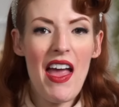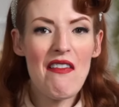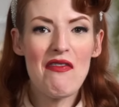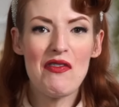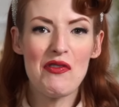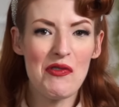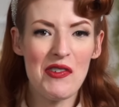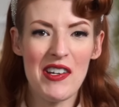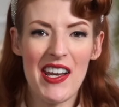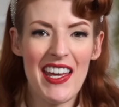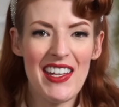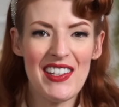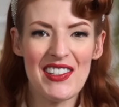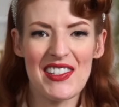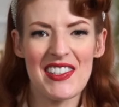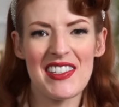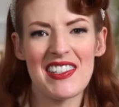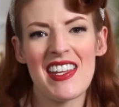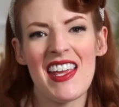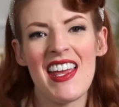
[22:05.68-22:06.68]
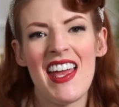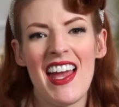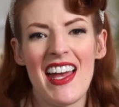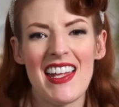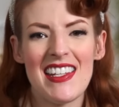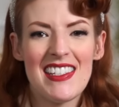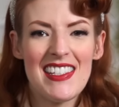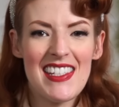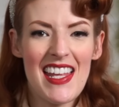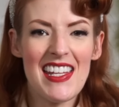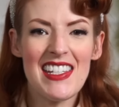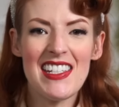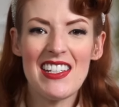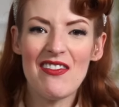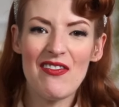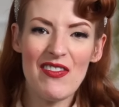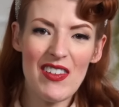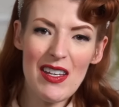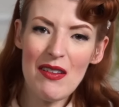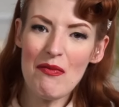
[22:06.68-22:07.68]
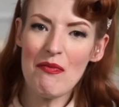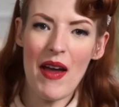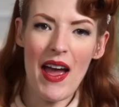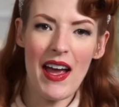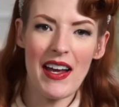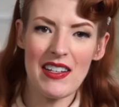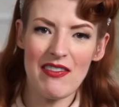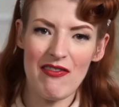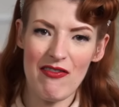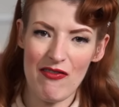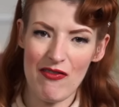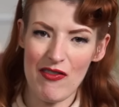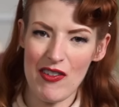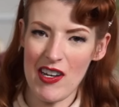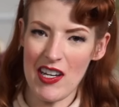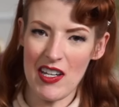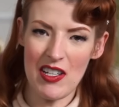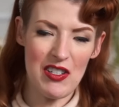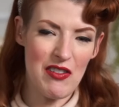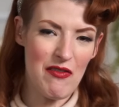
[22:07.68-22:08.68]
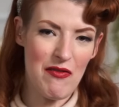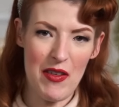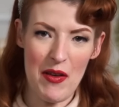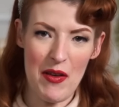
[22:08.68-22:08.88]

everyone else and sending feedback for each of